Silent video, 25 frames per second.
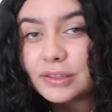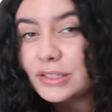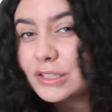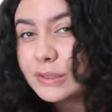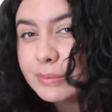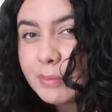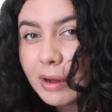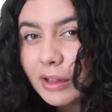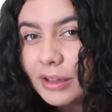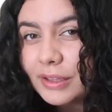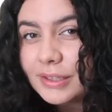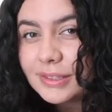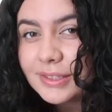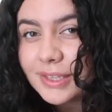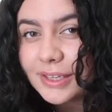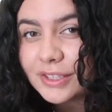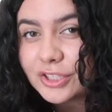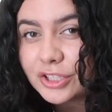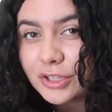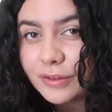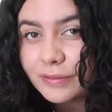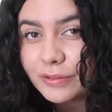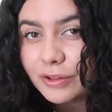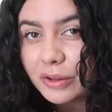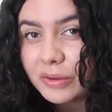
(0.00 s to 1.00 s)
The smallest
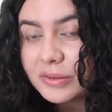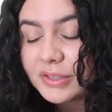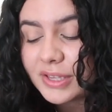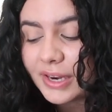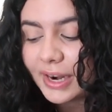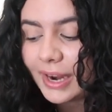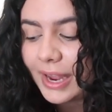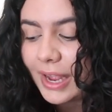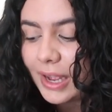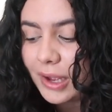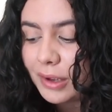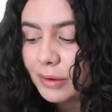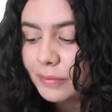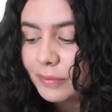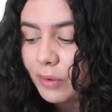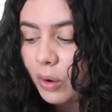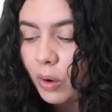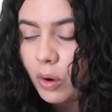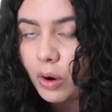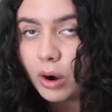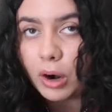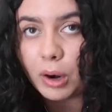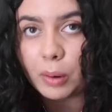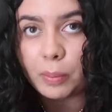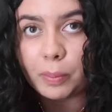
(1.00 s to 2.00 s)
section of clothes that I have
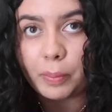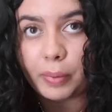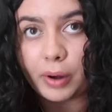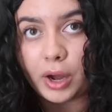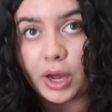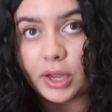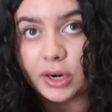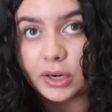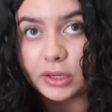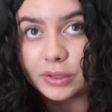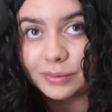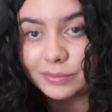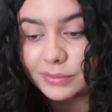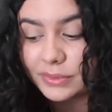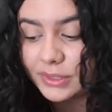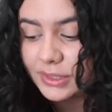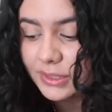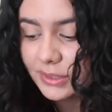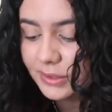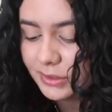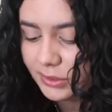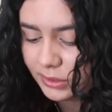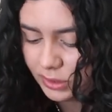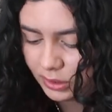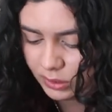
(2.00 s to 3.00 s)
are
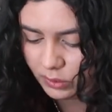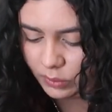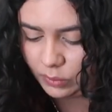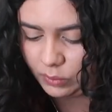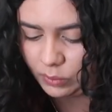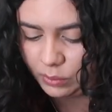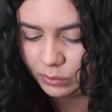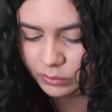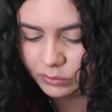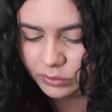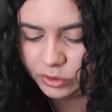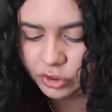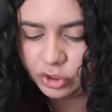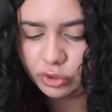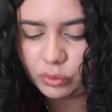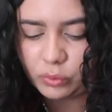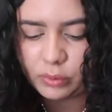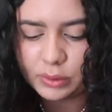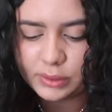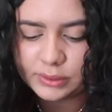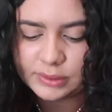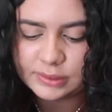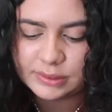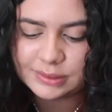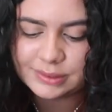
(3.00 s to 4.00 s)
bottoms. So
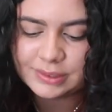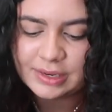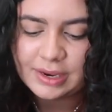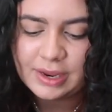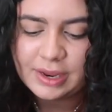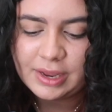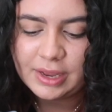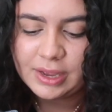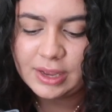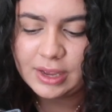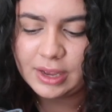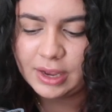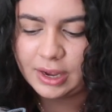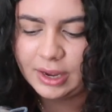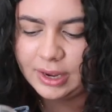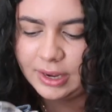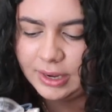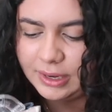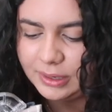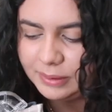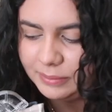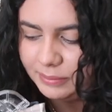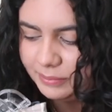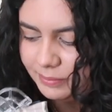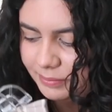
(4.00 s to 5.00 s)
shorts,
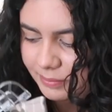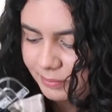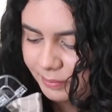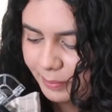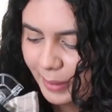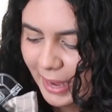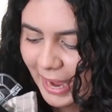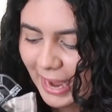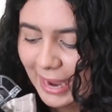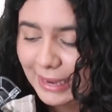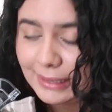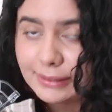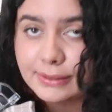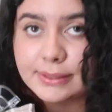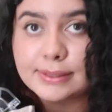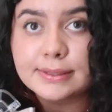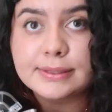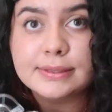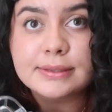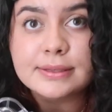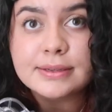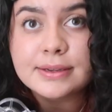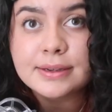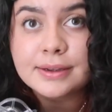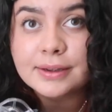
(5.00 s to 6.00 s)

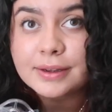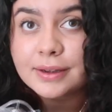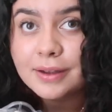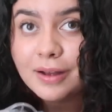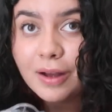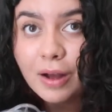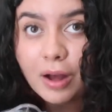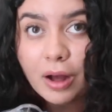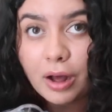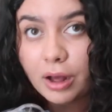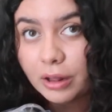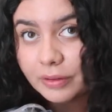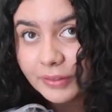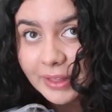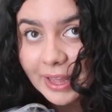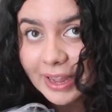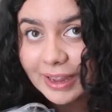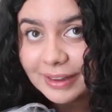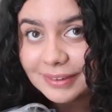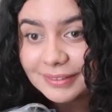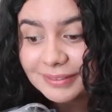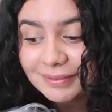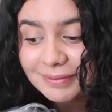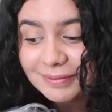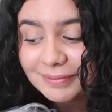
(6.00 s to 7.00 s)
pants, all
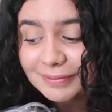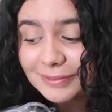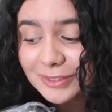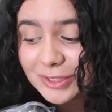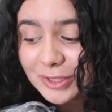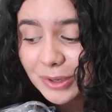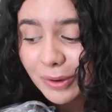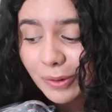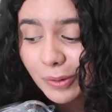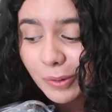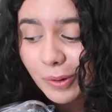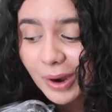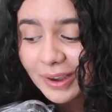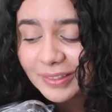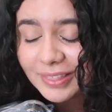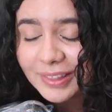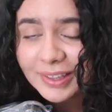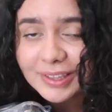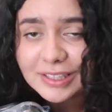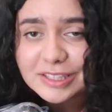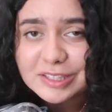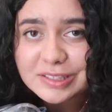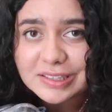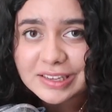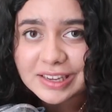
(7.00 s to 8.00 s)
that. So I
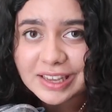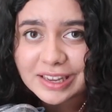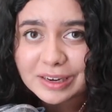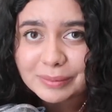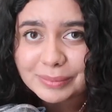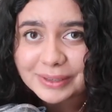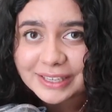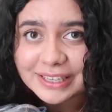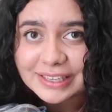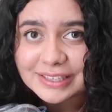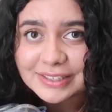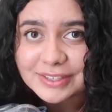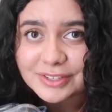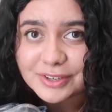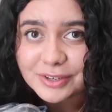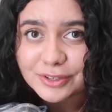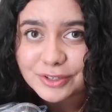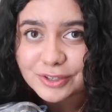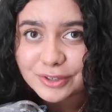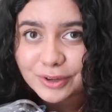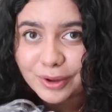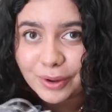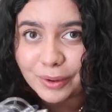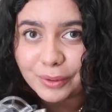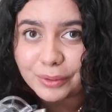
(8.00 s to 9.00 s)
think it's gonna be easier
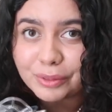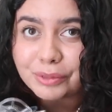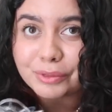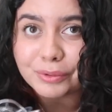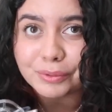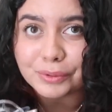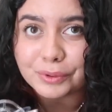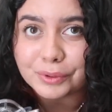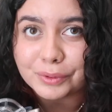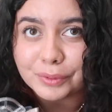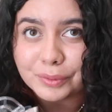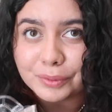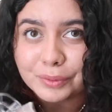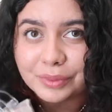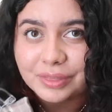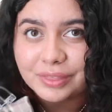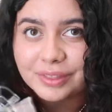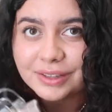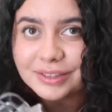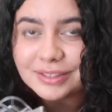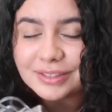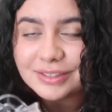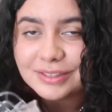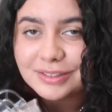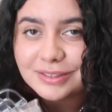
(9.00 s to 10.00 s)
to go through
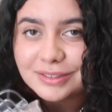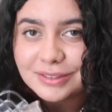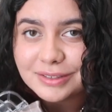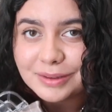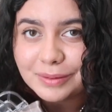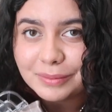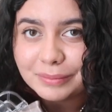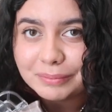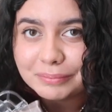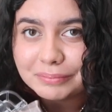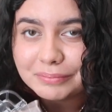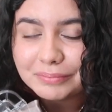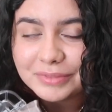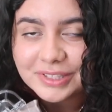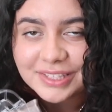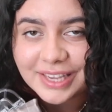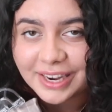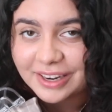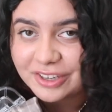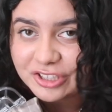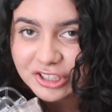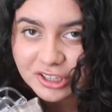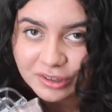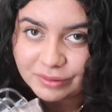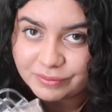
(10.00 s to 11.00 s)
this
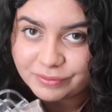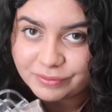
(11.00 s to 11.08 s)
section